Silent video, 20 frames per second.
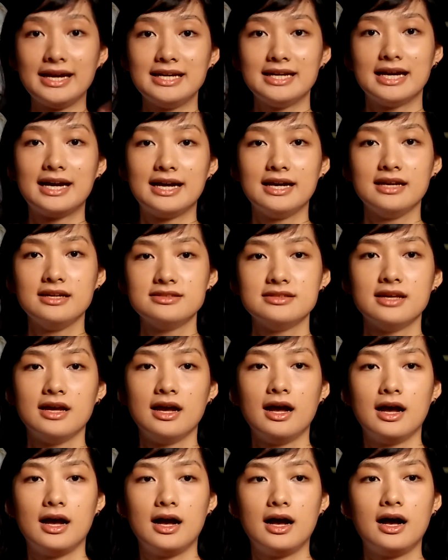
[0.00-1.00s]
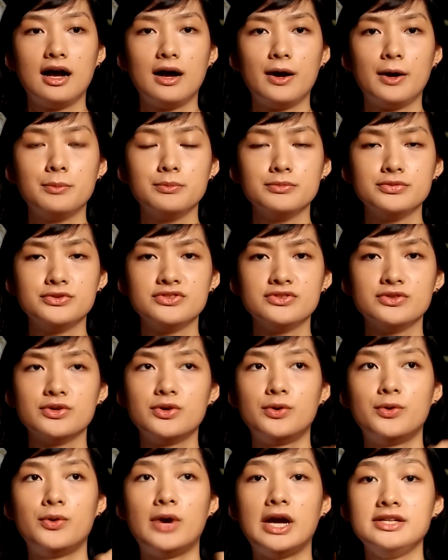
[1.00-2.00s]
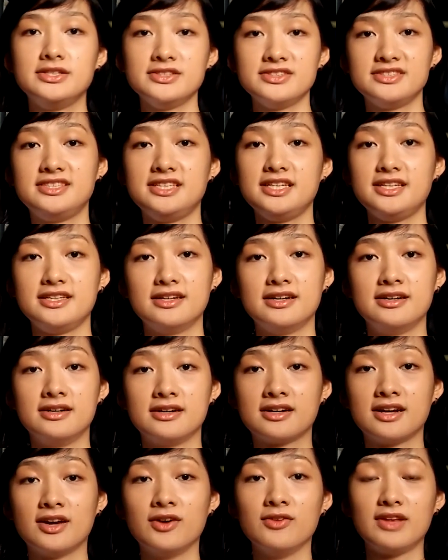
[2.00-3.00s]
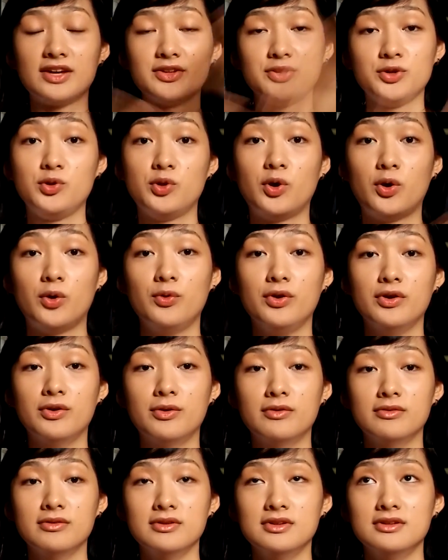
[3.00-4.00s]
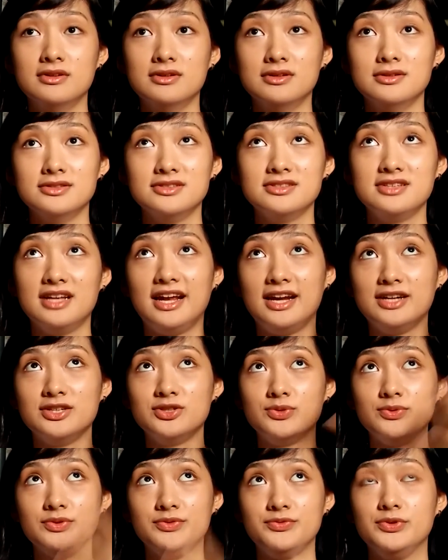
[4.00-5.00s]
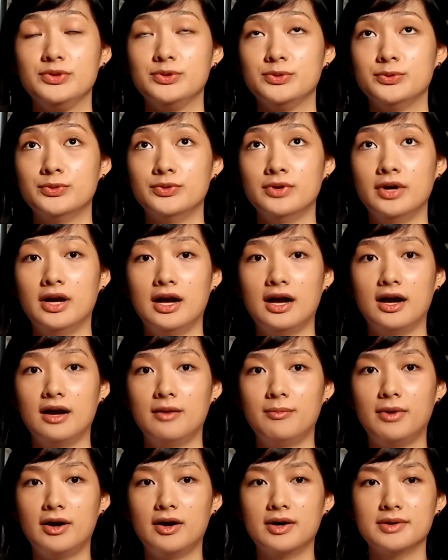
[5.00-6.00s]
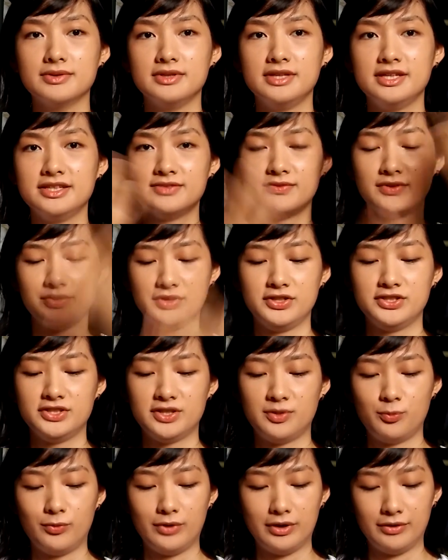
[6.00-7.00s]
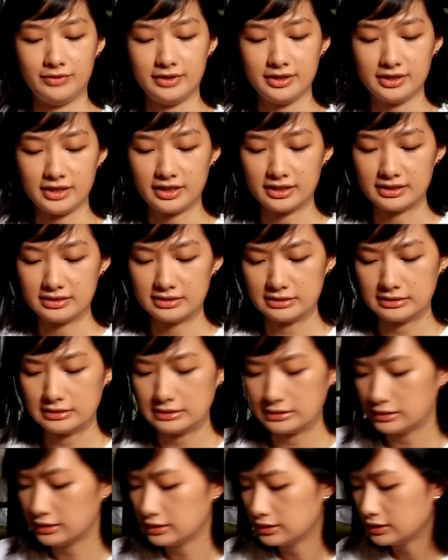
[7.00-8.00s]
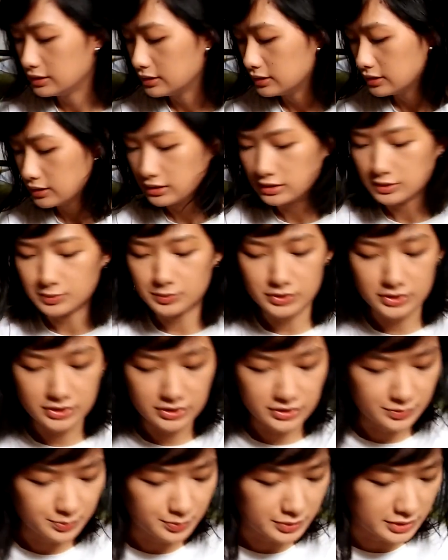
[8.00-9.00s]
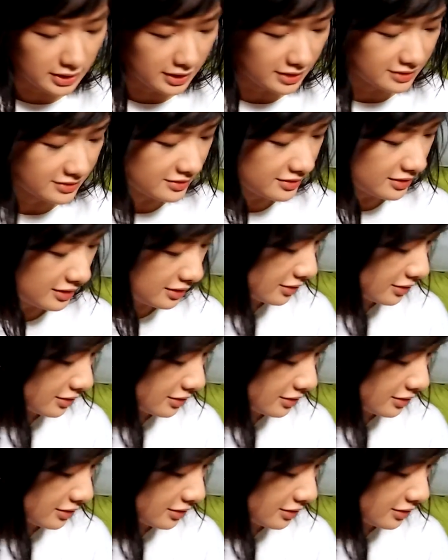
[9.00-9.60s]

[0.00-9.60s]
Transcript: hi guys, so I just did a kind of a tutorial slash review about this foundation I'm wearing. Let me just place